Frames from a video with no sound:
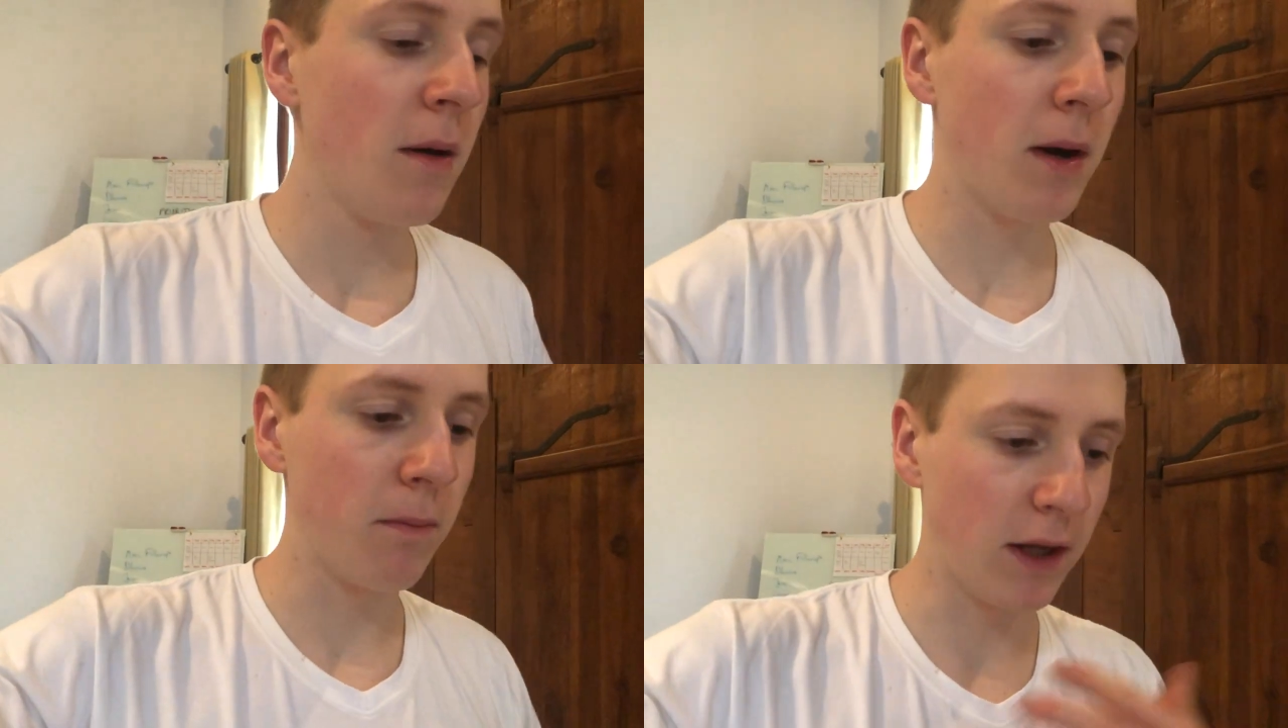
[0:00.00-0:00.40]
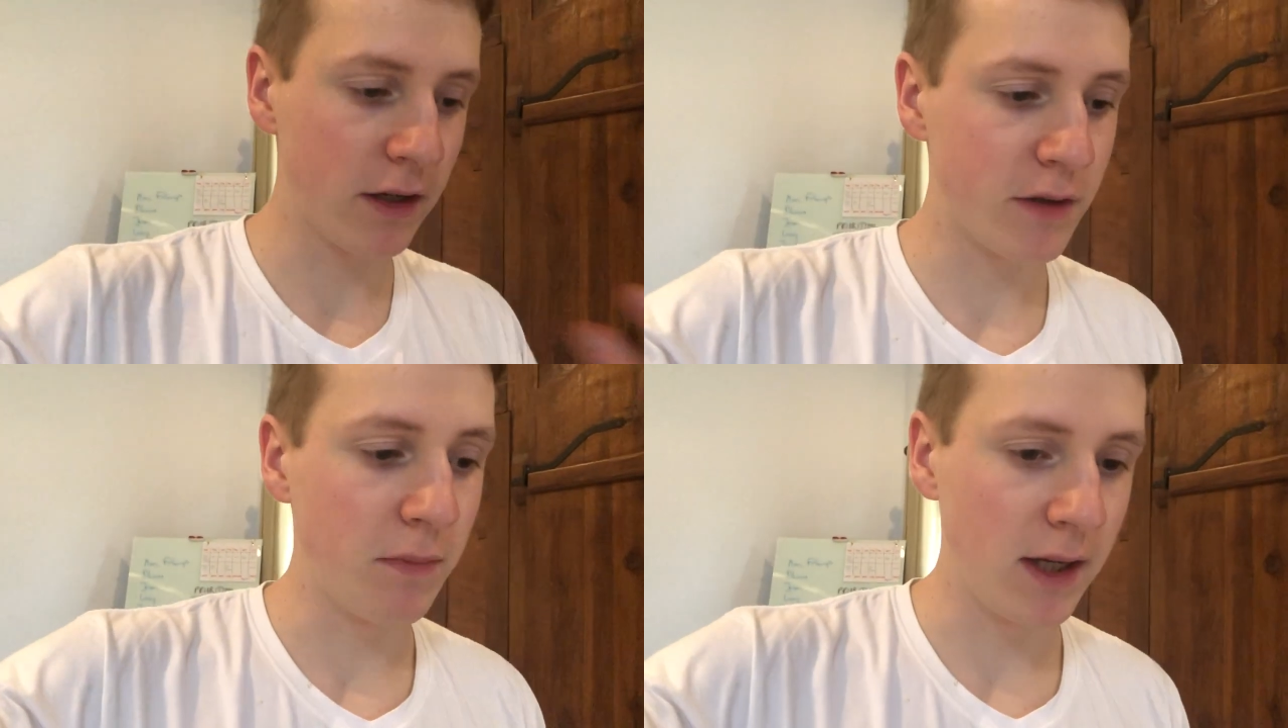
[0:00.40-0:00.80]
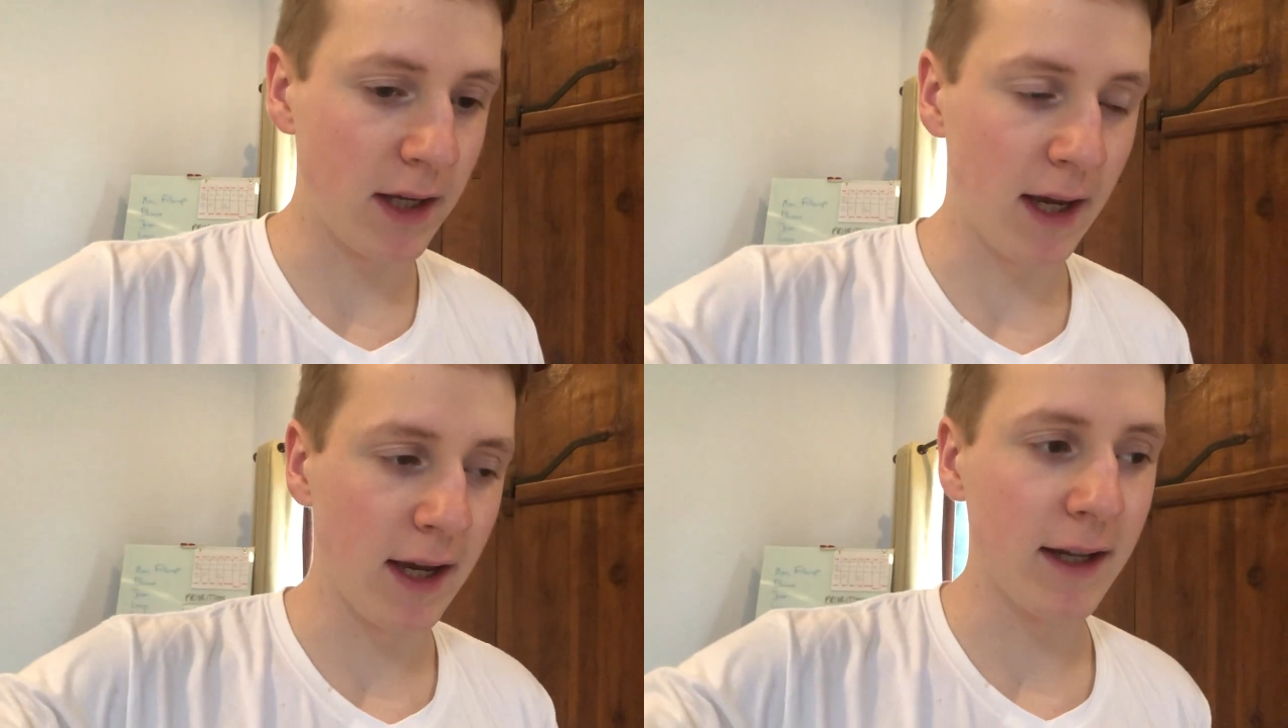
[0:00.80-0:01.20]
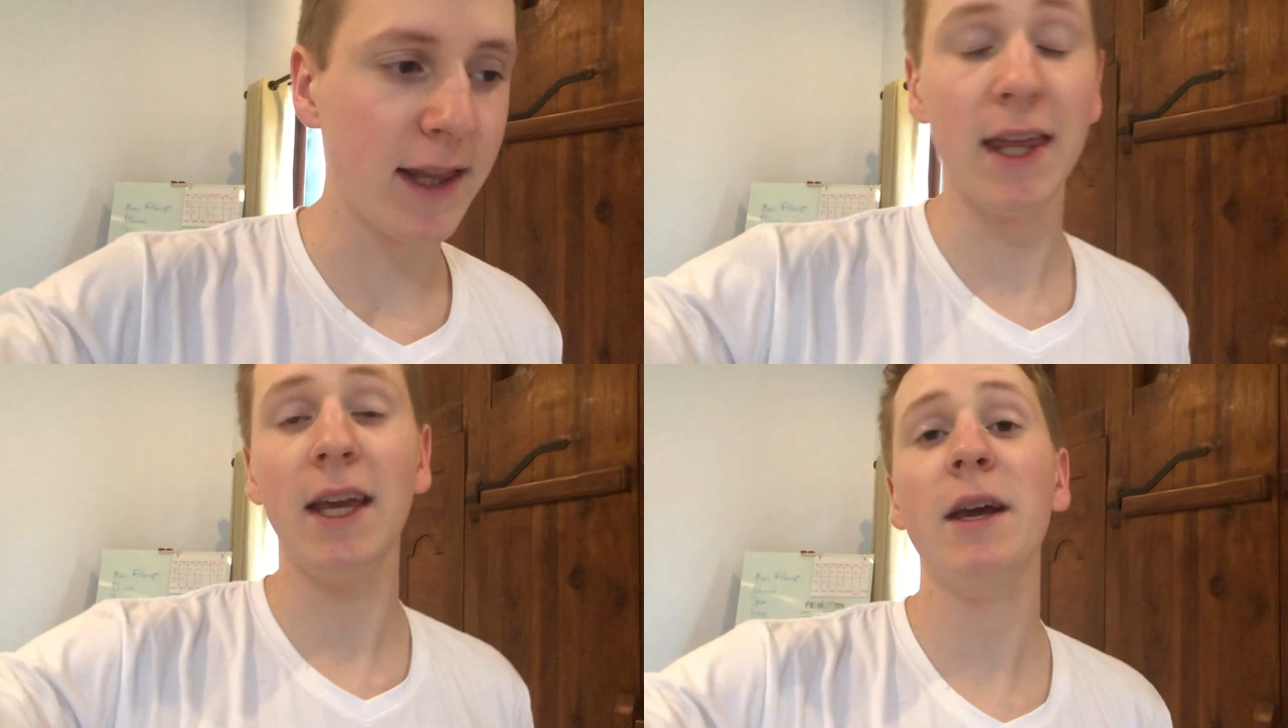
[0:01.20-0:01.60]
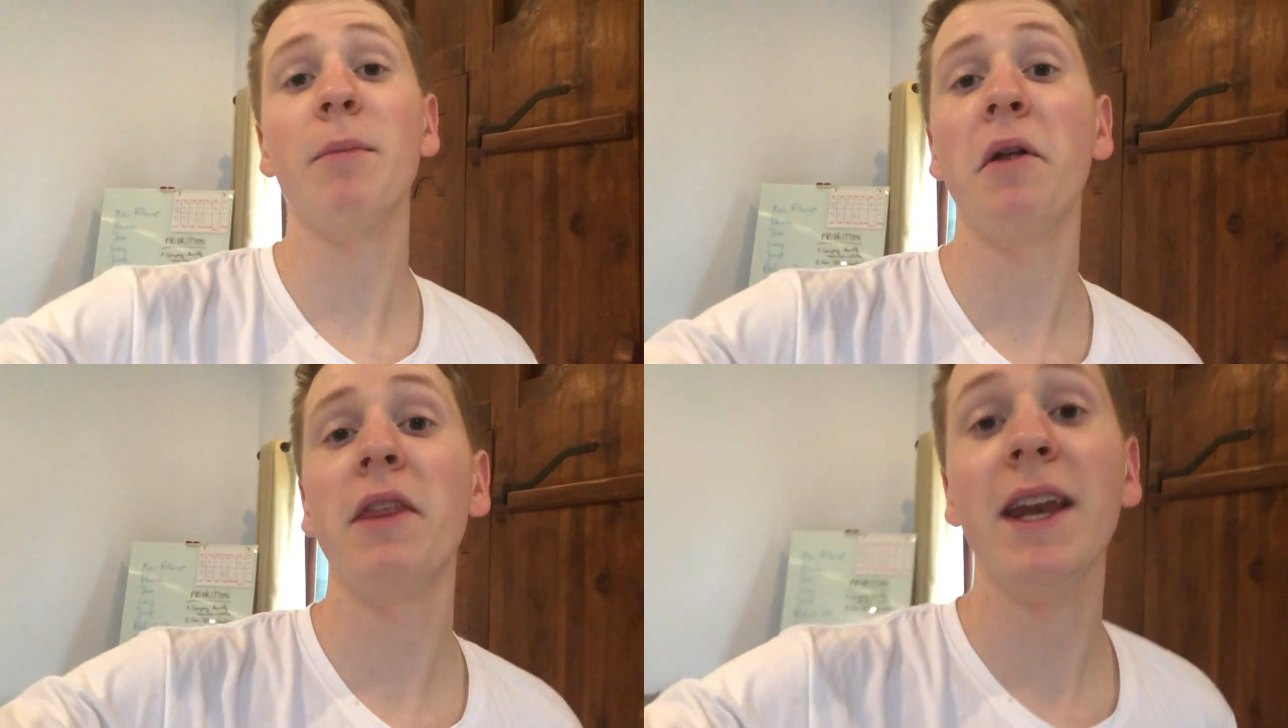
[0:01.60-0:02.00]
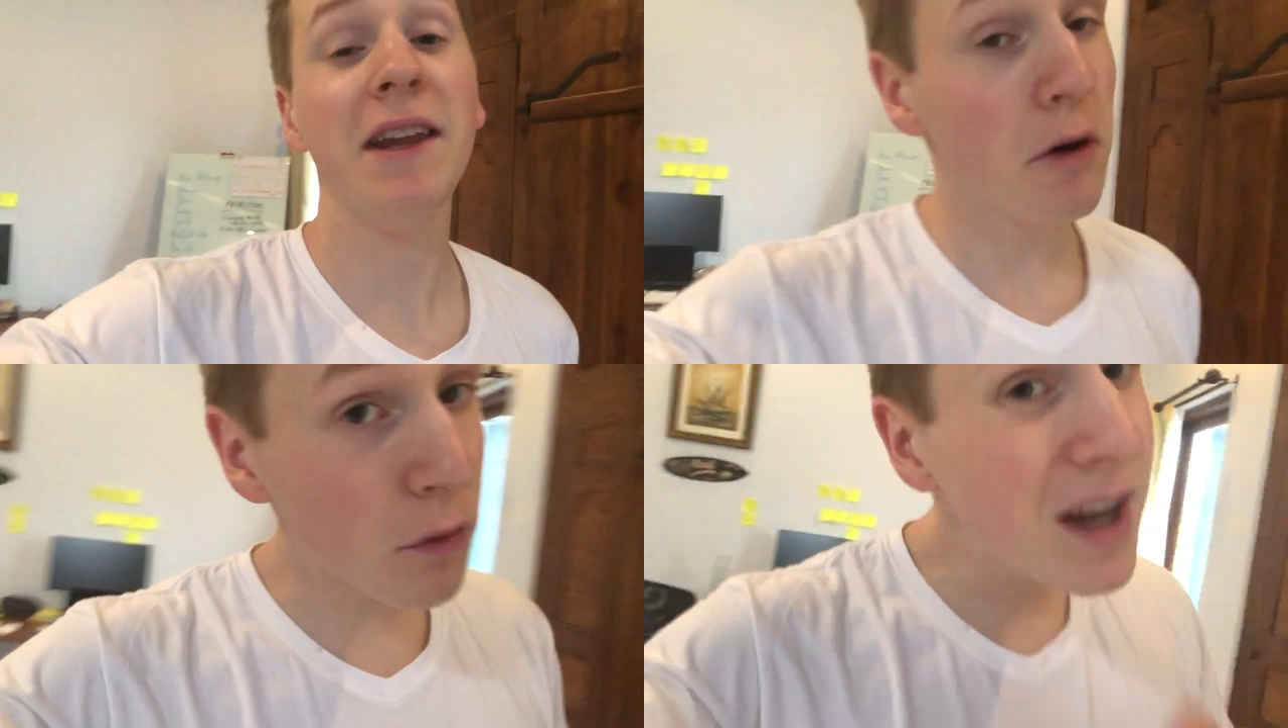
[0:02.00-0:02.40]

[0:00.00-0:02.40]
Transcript: public speaking thingy about that. And I